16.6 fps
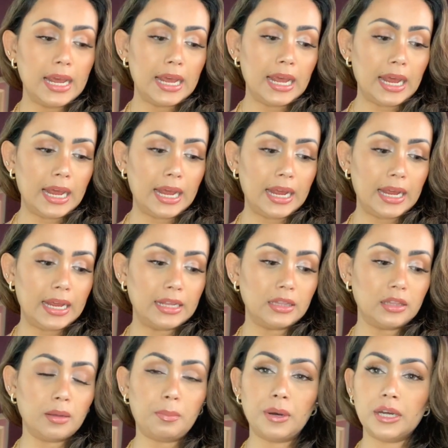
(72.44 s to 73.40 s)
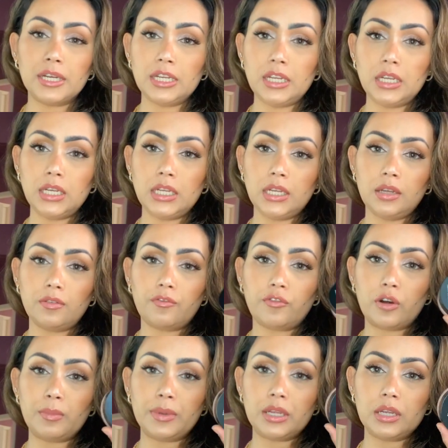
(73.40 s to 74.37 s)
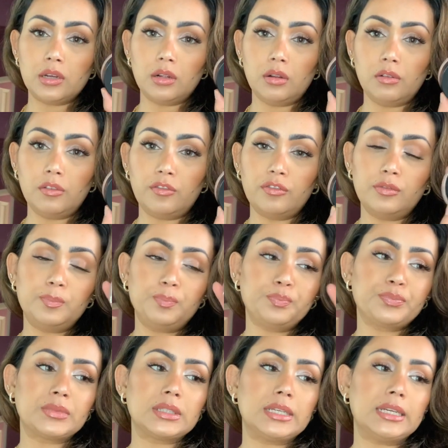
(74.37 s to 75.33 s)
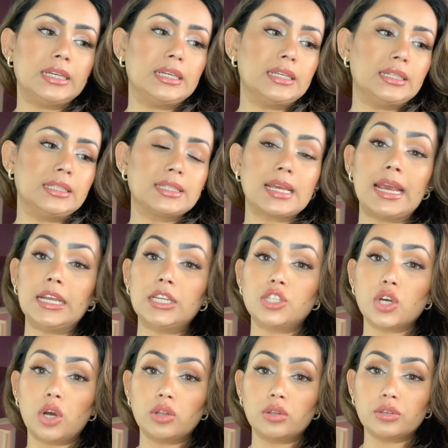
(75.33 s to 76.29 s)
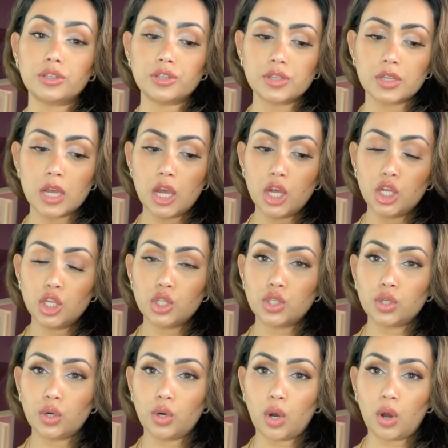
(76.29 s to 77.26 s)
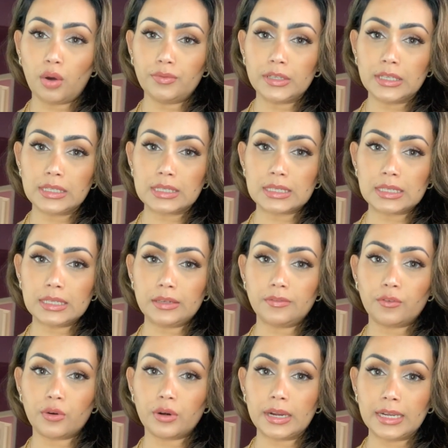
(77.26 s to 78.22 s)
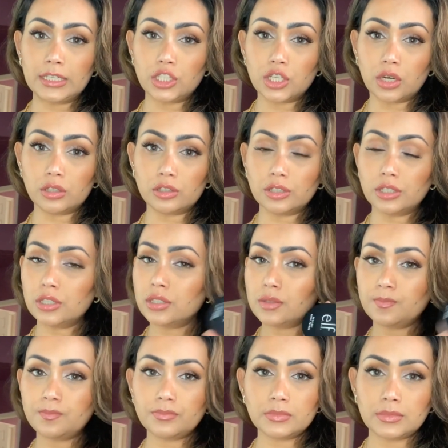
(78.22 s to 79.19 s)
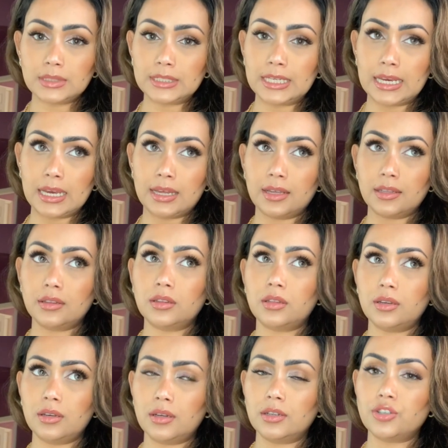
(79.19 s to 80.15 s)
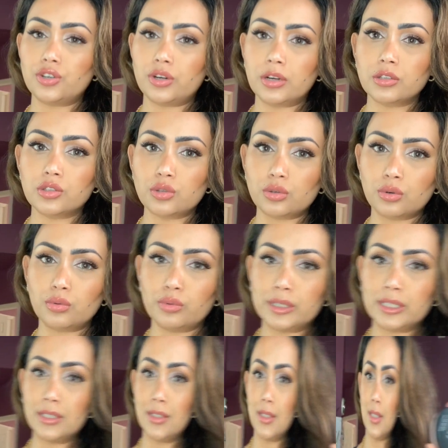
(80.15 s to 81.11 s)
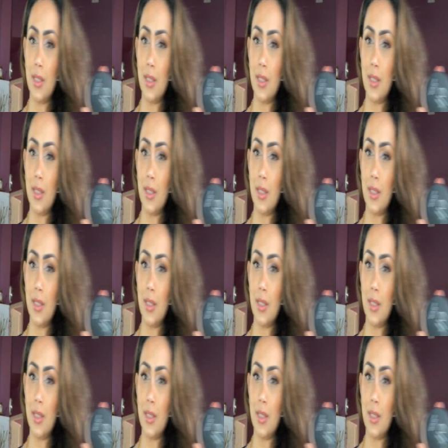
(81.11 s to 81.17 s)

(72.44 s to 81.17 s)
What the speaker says: and the putty from e.l.f. is $8, so obviously for $8, yeah, the drugstore wins. So the